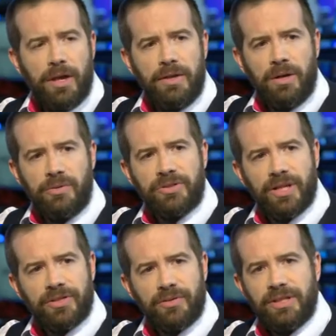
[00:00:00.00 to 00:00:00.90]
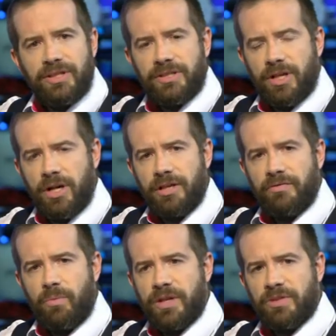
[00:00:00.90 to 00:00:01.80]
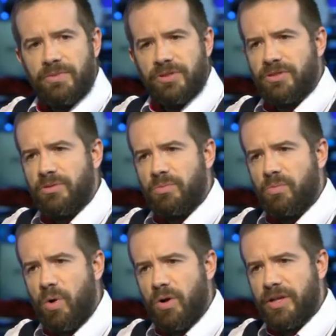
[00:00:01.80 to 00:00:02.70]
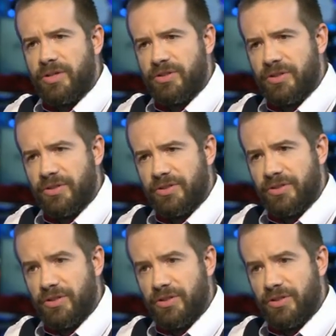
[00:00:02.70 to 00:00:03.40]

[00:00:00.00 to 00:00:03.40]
only thing I would say is though, this is kind of Westminster wonkishness,